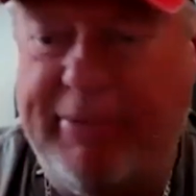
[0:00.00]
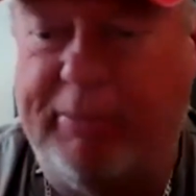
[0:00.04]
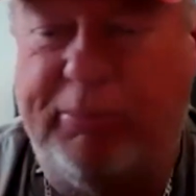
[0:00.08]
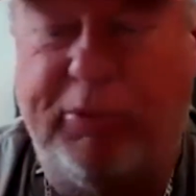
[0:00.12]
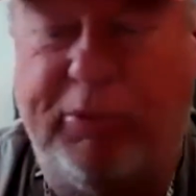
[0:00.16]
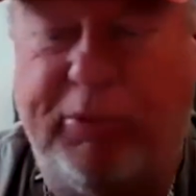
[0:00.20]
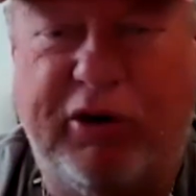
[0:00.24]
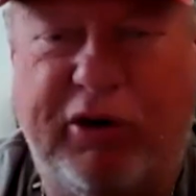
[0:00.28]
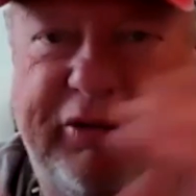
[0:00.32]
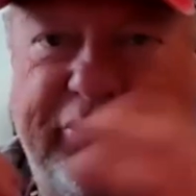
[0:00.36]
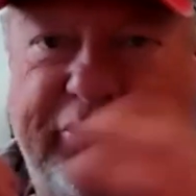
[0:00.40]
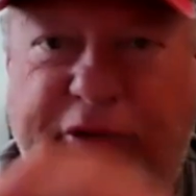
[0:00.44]
the
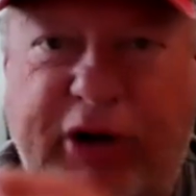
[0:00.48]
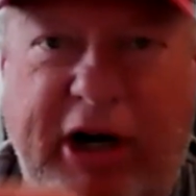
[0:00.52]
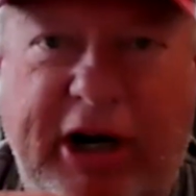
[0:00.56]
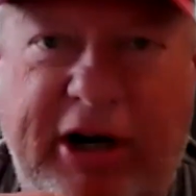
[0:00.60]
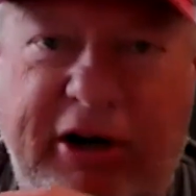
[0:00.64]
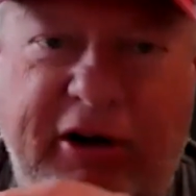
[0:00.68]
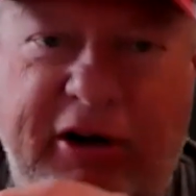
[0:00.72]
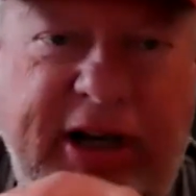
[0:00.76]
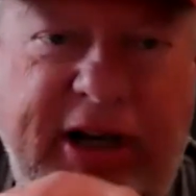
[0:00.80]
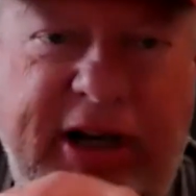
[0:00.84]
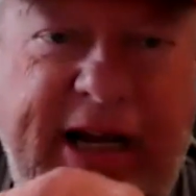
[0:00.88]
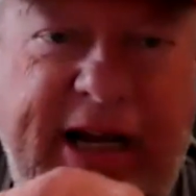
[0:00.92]
broker of
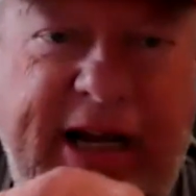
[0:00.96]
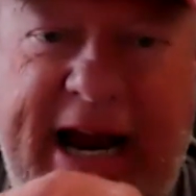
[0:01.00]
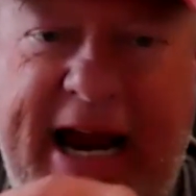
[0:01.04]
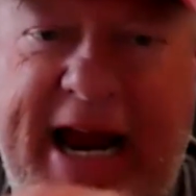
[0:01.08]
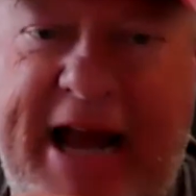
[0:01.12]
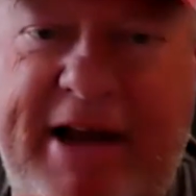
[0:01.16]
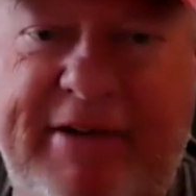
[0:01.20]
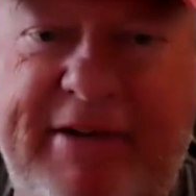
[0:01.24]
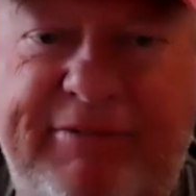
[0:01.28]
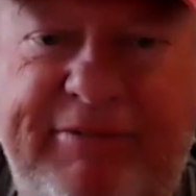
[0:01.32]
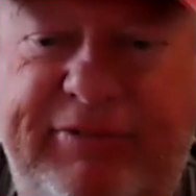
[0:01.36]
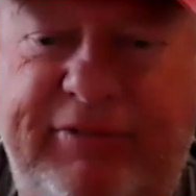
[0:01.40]
record, and I
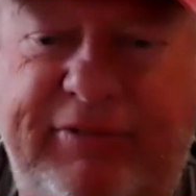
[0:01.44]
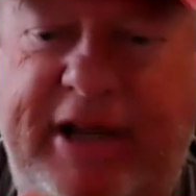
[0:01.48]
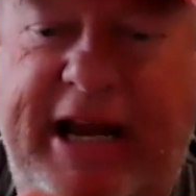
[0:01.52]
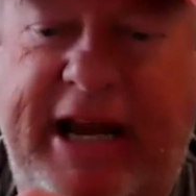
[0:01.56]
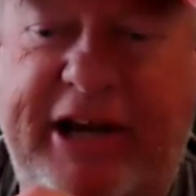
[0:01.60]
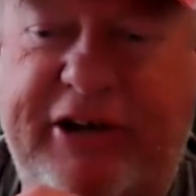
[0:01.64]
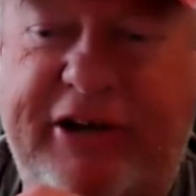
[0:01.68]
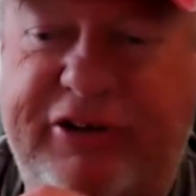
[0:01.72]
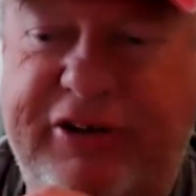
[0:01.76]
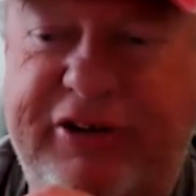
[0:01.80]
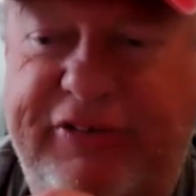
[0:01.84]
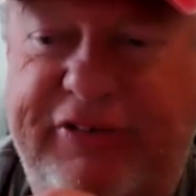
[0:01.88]
have
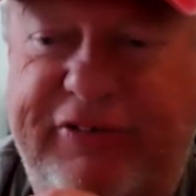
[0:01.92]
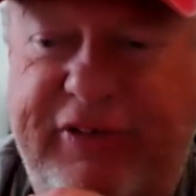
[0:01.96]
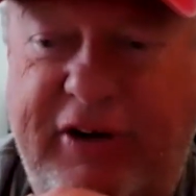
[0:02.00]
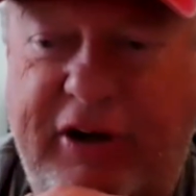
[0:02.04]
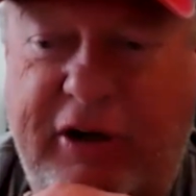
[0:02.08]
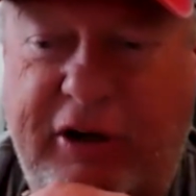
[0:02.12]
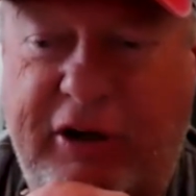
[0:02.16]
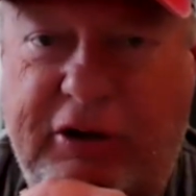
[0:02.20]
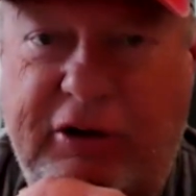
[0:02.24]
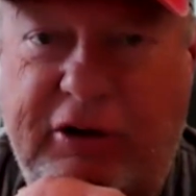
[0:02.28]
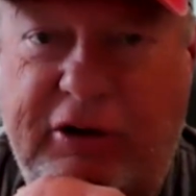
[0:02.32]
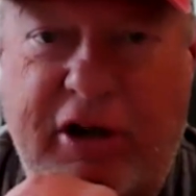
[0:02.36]
agents that
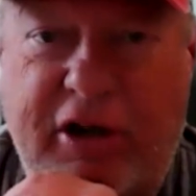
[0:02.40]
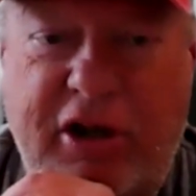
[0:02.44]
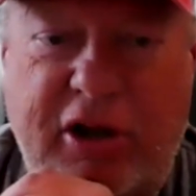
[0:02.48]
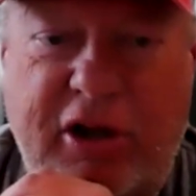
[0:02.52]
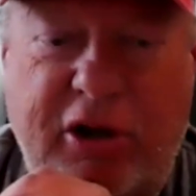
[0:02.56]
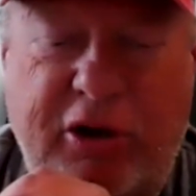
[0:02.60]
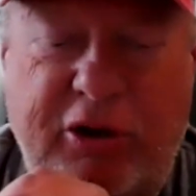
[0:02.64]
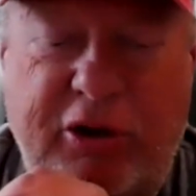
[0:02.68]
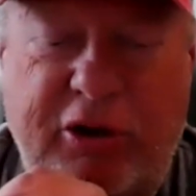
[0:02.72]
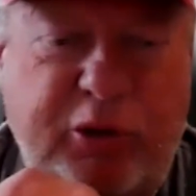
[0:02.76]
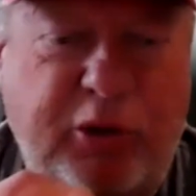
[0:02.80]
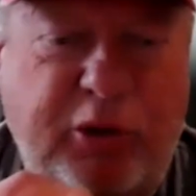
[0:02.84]
are
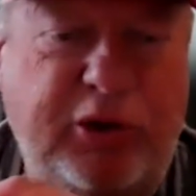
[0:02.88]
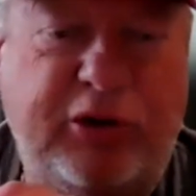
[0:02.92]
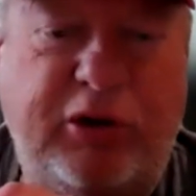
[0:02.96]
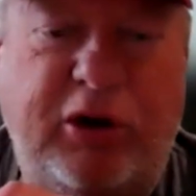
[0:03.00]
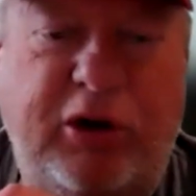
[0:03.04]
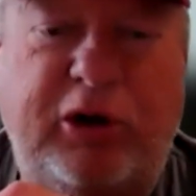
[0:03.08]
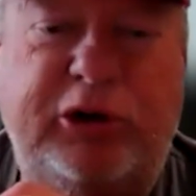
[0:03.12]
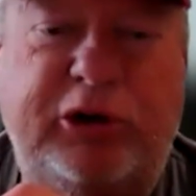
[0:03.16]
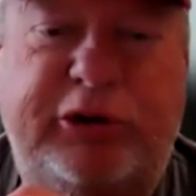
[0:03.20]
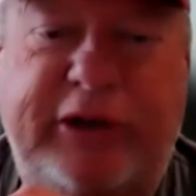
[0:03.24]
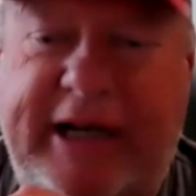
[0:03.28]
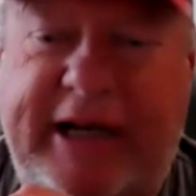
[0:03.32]
doing
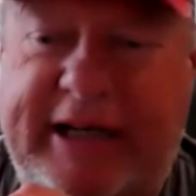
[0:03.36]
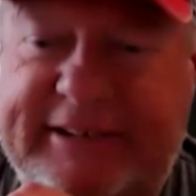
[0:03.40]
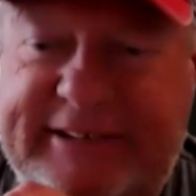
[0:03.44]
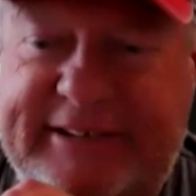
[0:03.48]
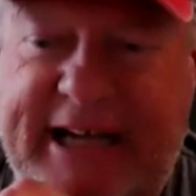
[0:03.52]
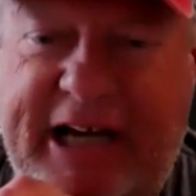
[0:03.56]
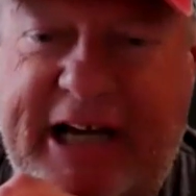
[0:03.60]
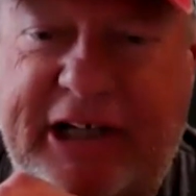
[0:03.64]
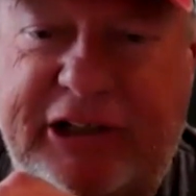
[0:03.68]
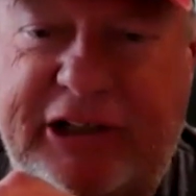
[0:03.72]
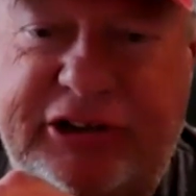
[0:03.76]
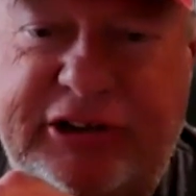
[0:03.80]
their own
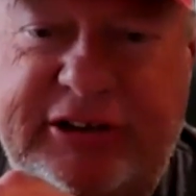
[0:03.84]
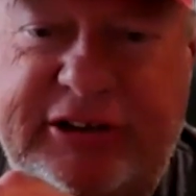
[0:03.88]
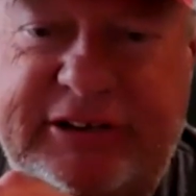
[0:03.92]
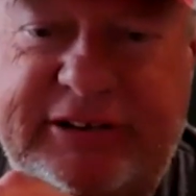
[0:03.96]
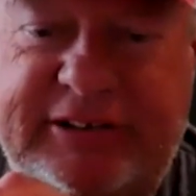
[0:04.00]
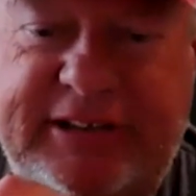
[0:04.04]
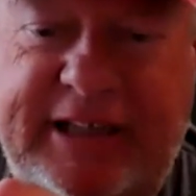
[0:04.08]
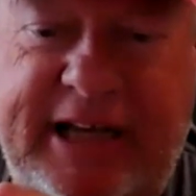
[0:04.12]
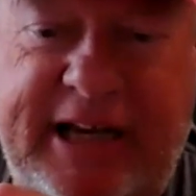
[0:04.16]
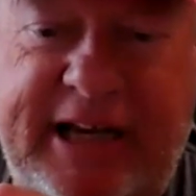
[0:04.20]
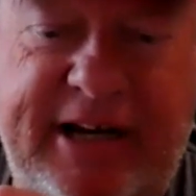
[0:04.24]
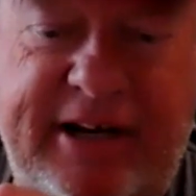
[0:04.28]

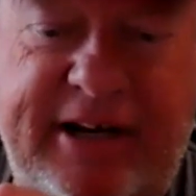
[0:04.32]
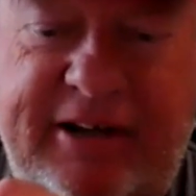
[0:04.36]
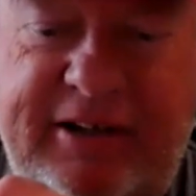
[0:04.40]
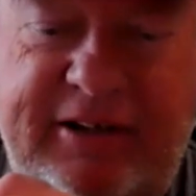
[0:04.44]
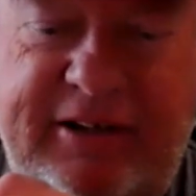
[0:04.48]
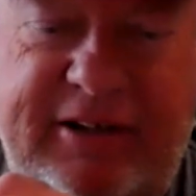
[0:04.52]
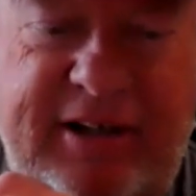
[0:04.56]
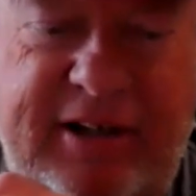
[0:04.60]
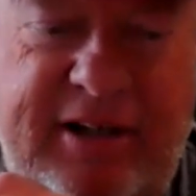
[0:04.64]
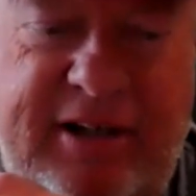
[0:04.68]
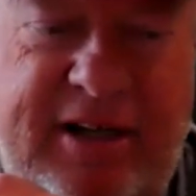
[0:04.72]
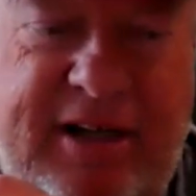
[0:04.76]
transactions,
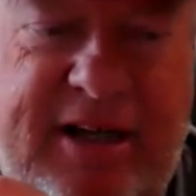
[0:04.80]
and